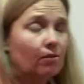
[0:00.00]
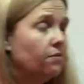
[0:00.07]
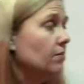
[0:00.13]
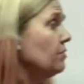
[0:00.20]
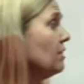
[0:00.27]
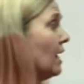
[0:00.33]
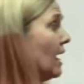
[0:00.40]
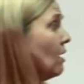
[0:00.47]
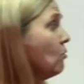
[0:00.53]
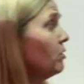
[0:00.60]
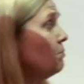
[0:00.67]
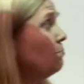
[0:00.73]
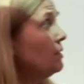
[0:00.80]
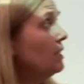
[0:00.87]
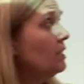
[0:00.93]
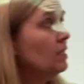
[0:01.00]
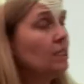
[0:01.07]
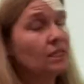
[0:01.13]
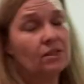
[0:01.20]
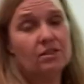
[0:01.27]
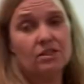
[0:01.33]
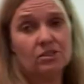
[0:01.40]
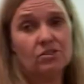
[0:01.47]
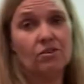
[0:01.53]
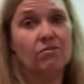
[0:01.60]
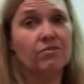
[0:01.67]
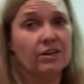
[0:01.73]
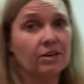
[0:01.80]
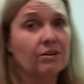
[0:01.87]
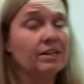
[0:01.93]
that would mean this
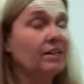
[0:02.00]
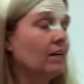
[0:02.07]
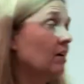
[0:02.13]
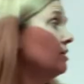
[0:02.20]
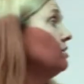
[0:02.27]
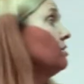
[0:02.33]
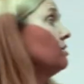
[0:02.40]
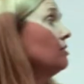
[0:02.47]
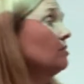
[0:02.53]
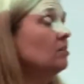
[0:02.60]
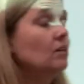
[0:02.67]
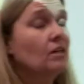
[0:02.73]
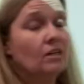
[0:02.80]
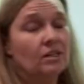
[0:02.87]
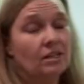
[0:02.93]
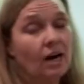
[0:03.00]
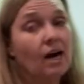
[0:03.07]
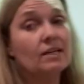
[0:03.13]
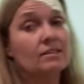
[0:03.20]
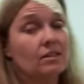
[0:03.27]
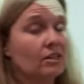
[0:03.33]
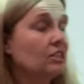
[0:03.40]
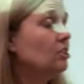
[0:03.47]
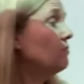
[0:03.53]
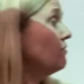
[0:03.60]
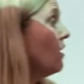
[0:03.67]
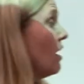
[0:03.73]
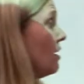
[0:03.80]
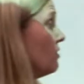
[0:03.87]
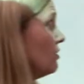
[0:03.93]
very nice, not nice
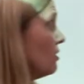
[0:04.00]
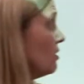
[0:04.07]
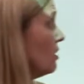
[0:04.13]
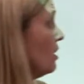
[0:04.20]
father